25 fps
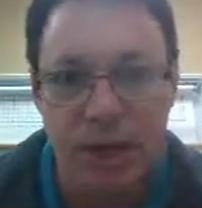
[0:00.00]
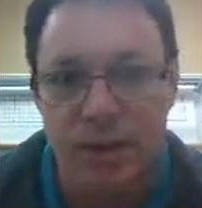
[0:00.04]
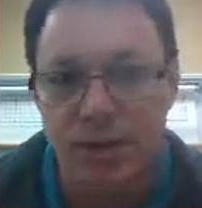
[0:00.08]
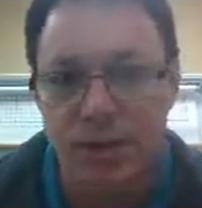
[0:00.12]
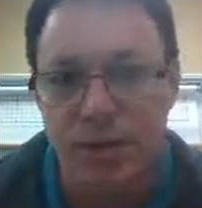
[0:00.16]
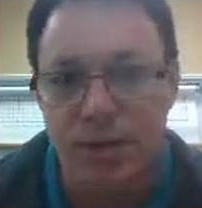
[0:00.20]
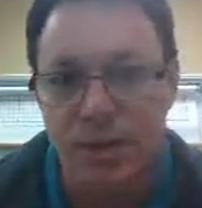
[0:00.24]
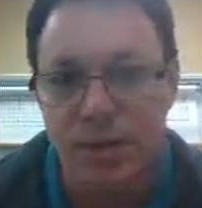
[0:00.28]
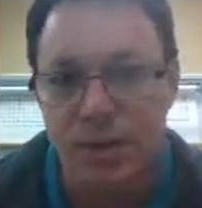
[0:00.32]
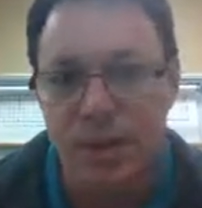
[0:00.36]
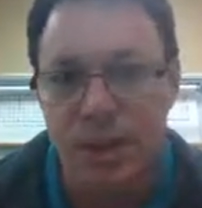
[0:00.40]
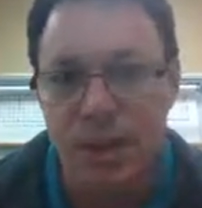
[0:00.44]

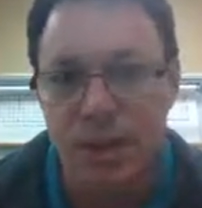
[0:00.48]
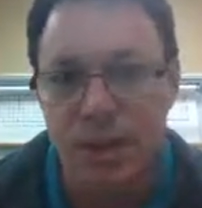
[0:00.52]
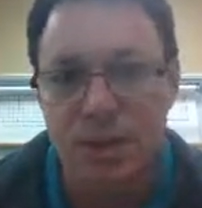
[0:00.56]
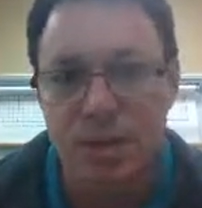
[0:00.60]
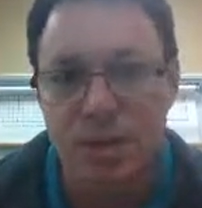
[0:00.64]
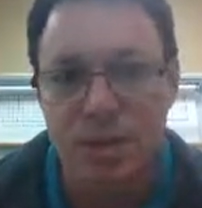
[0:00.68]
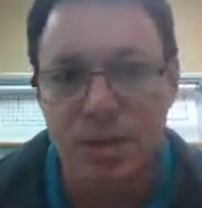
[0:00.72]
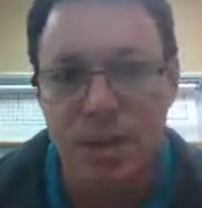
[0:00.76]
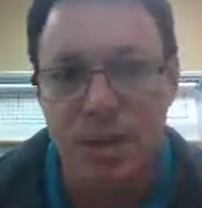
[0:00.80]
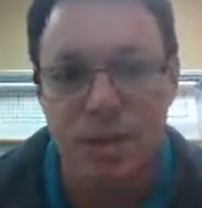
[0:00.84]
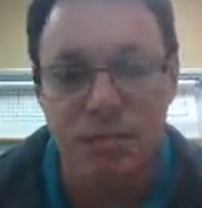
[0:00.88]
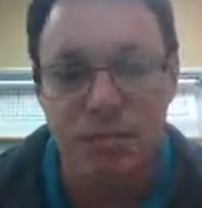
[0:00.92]
So C and
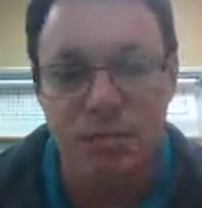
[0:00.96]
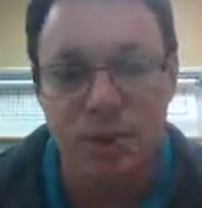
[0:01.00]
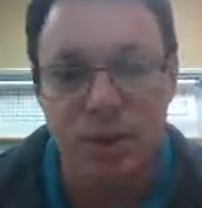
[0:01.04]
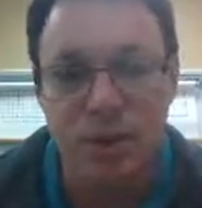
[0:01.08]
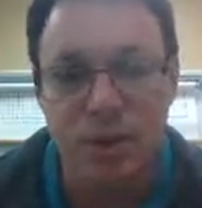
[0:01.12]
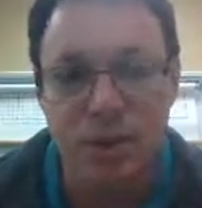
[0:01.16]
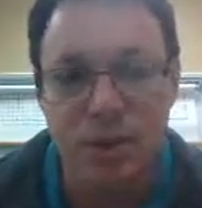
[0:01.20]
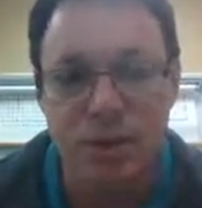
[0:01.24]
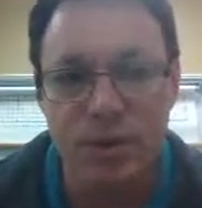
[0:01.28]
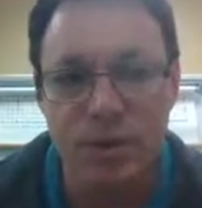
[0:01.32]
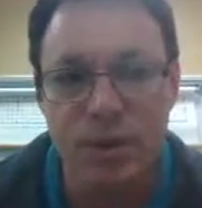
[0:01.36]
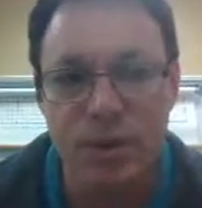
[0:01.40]
D,
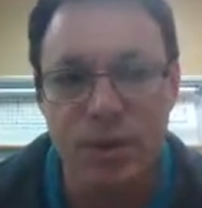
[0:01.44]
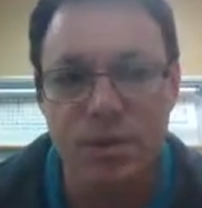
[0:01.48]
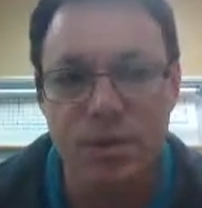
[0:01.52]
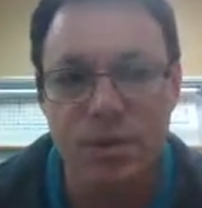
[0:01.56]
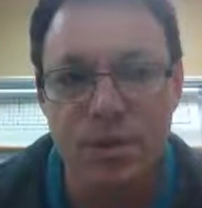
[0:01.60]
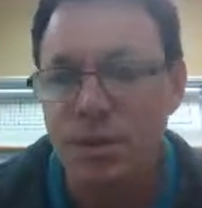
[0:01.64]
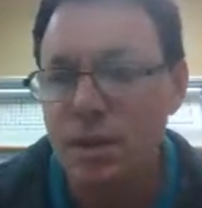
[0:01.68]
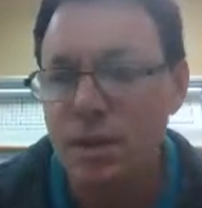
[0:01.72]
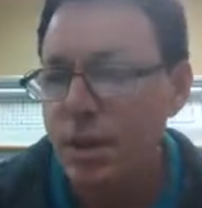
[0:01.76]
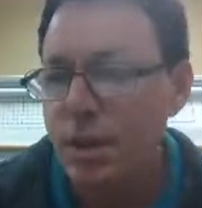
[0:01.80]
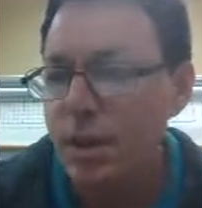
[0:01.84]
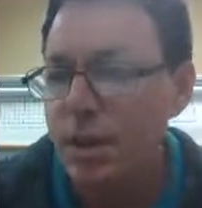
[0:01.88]
both of
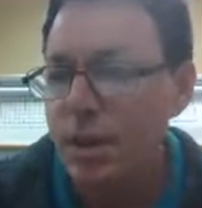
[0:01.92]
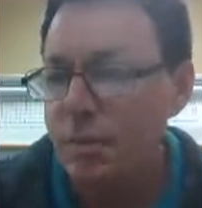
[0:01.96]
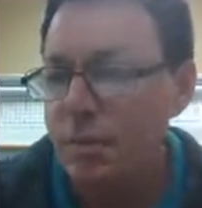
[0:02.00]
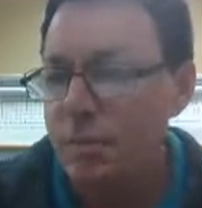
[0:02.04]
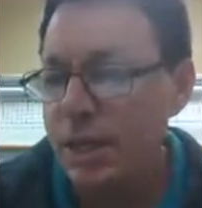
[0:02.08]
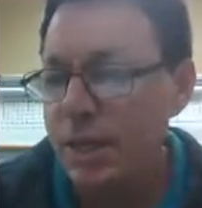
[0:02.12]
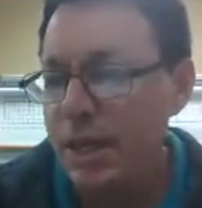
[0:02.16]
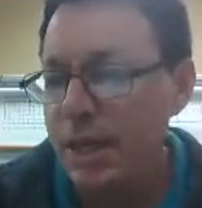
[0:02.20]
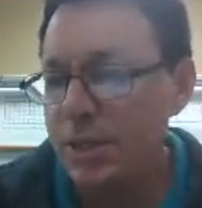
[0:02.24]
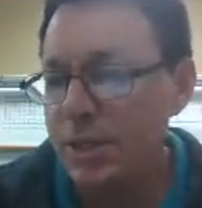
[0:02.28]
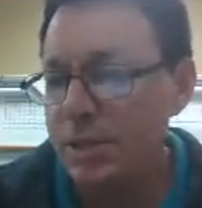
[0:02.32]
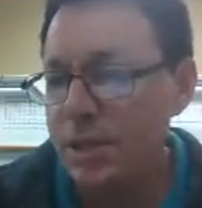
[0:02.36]
these,
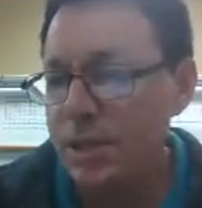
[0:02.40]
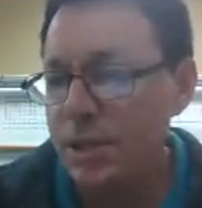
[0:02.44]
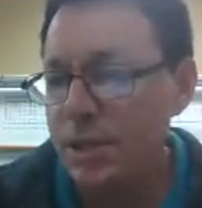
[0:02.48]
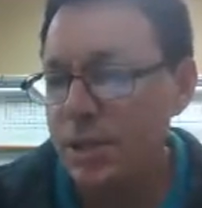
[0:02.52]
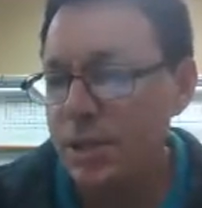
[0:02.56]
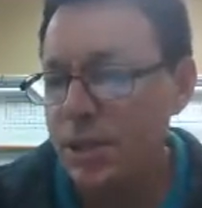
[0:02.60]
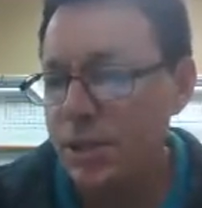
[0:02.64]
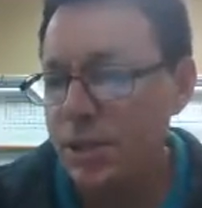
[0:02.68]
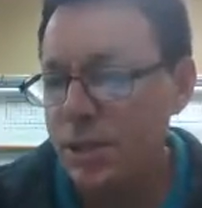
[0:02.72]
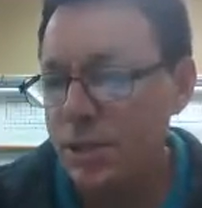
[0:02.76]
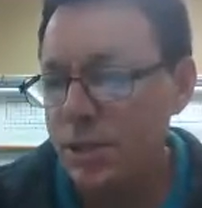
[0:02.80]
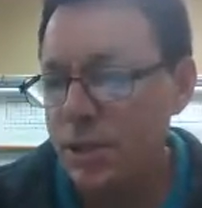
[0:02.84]
pay
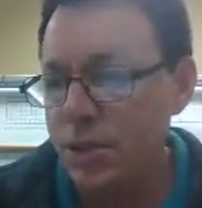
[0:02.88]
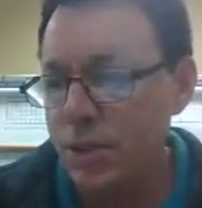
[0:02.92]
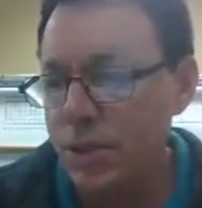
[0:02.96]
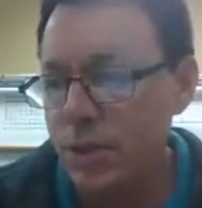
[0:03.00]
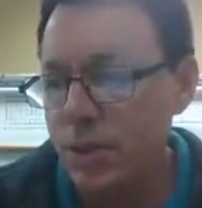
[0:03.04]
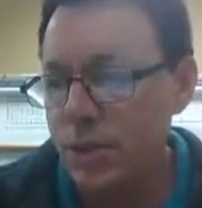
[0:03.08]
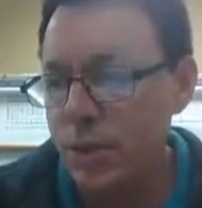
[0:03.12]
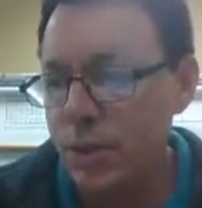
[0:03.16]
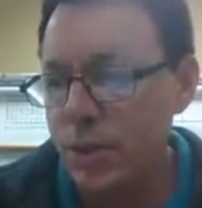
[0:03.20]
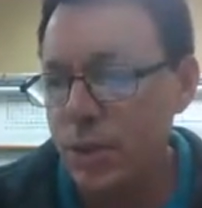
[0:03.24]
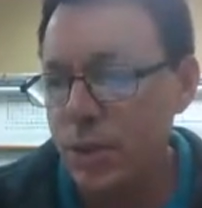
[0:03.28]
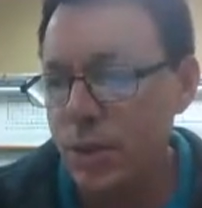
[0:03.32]
attention
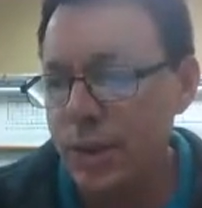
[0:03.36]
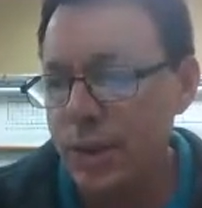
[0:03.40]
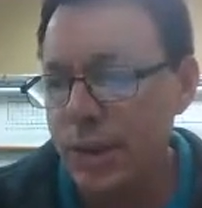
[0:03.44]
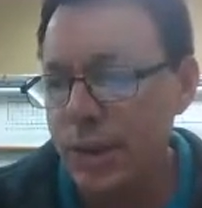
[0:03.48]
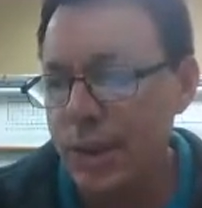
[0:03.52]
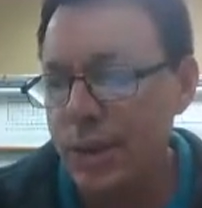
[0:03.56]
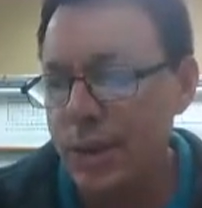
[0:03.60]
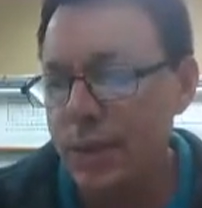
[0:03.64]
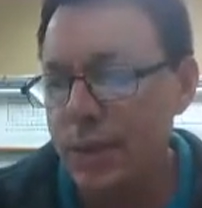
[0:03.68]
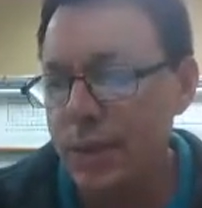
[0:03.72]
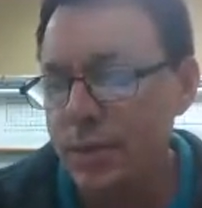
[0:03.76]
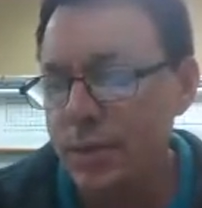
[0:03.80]
to,
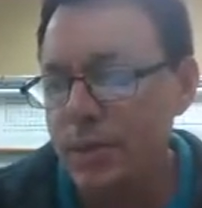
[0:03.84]
like,